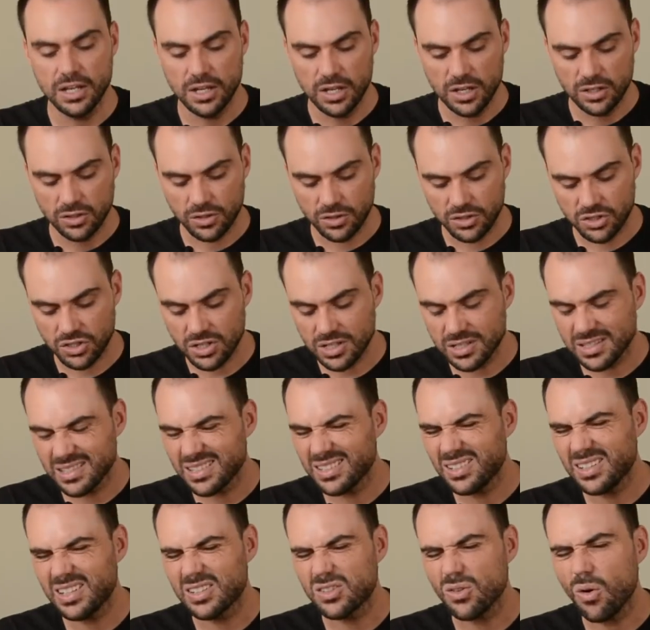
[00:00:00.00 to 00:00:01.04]
So
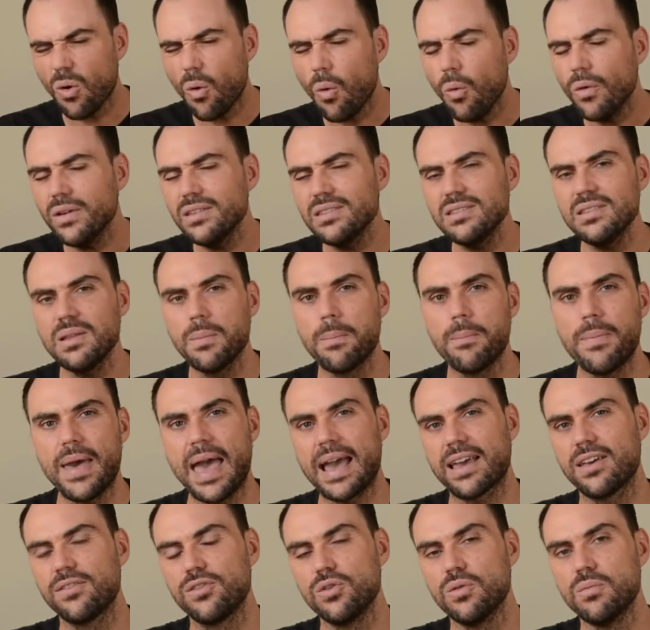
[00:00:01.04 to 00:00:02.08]
it's always in the
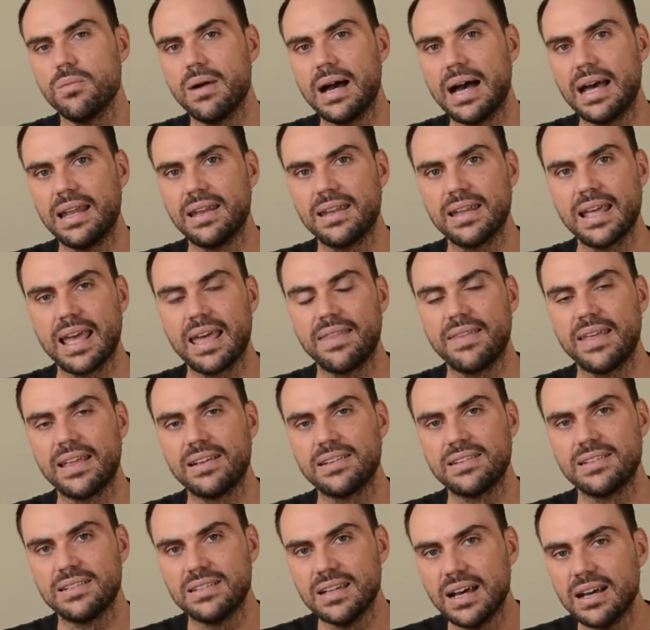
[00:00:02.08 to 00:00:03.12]
back of your mind, and
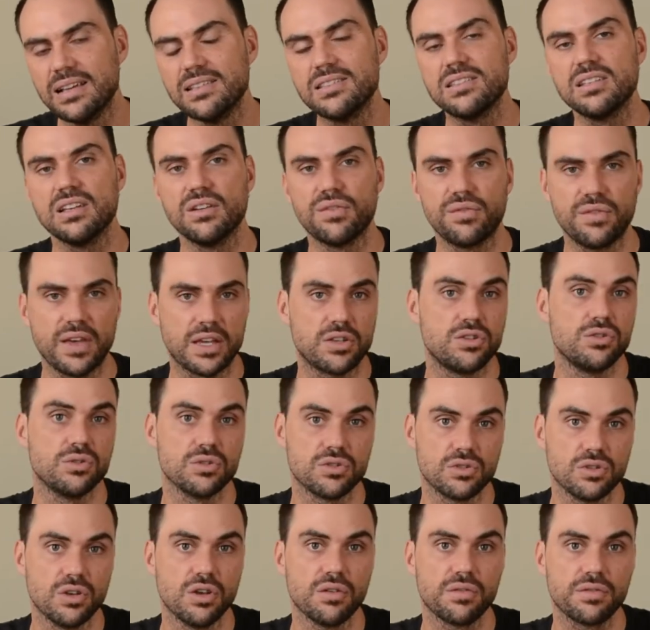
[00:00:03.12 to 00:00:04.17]
that does affect your
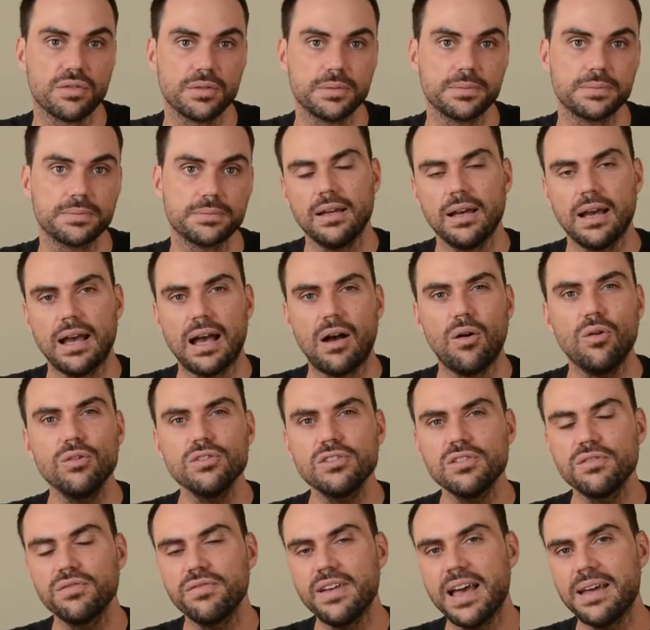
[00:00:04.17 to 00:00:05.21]
surf. I
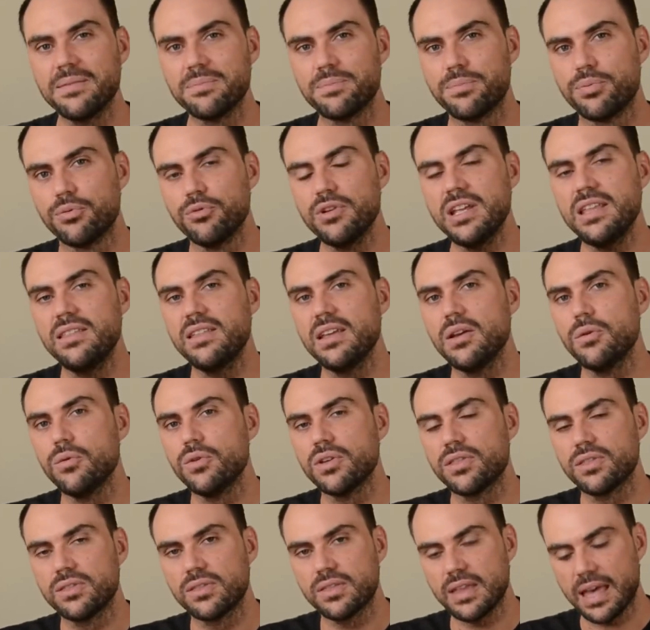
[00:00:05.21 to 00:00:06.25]
also found breathing
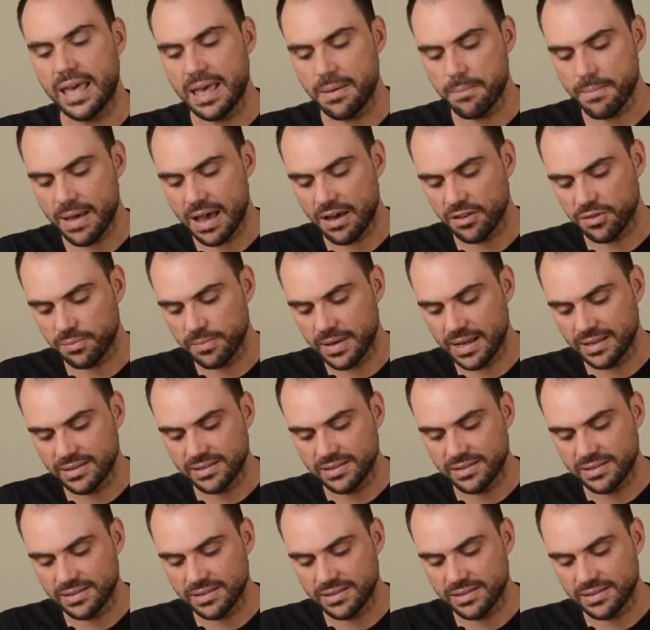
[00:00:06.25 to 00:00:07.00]
with a mouth mount